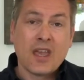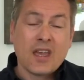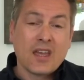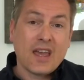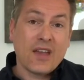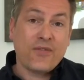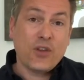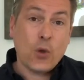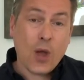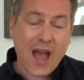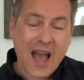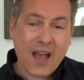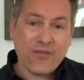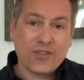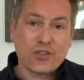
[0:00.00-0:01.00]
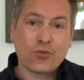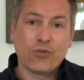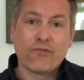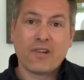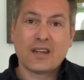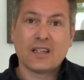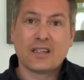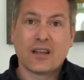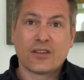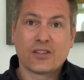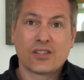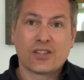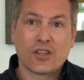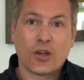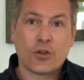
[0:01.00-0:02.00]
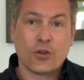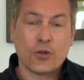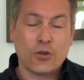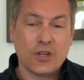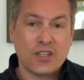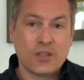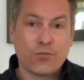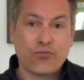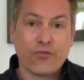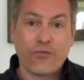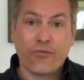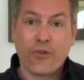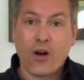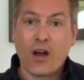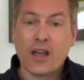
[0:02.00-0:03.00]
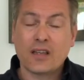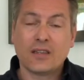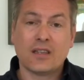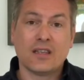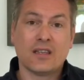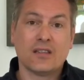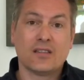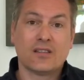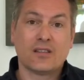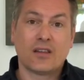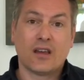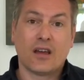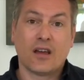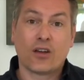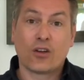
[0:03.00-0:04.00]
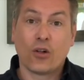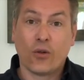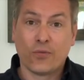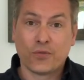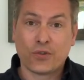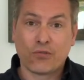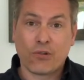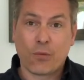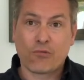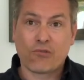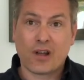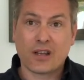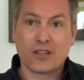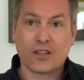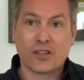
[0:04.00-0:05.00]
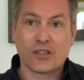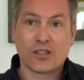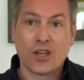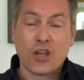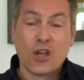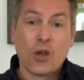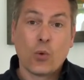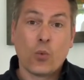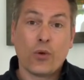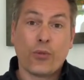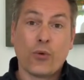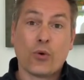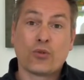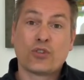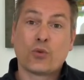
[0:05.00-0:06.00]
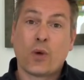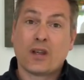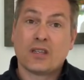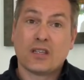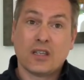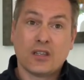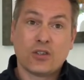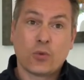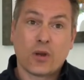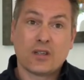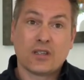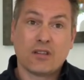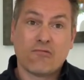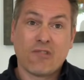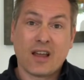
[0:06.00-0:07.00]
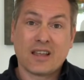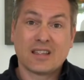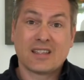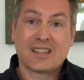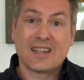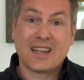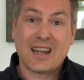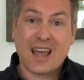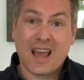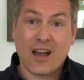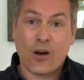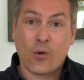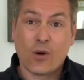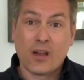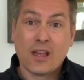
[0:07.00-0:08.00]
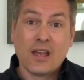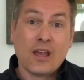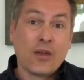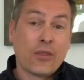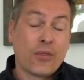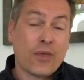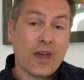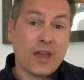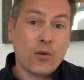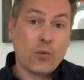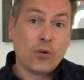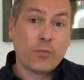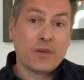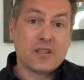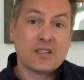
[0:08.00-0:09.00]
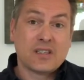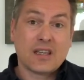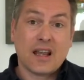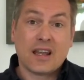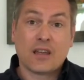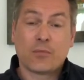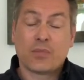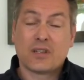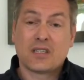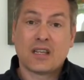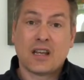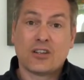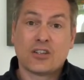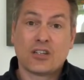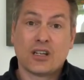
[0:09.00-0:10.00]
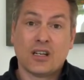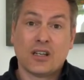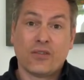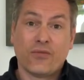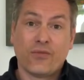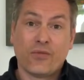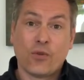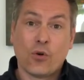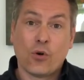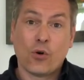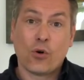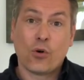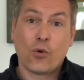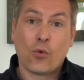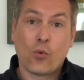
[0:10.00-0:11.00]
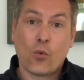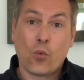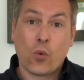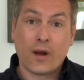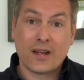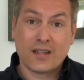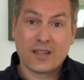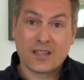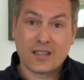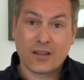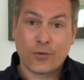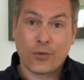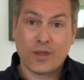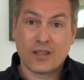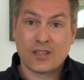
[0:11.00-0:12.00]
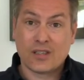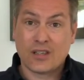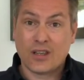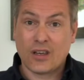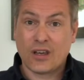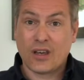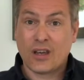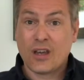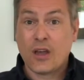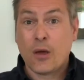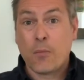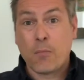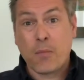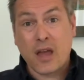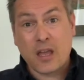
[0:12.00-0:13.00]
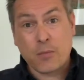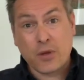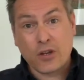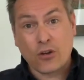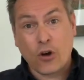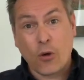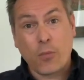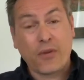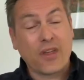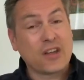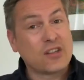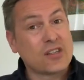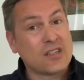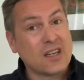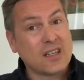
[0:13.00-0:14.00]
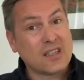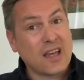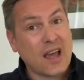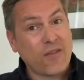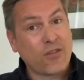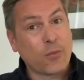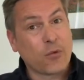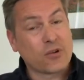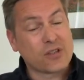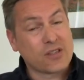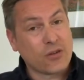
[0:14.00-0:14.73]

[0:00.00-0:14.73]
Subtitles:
if you haven't already done so, you need to provide these golf tour operators with your 2020 rates now. They will be selling potentially for winter this year, maybe not, but they just need to have them on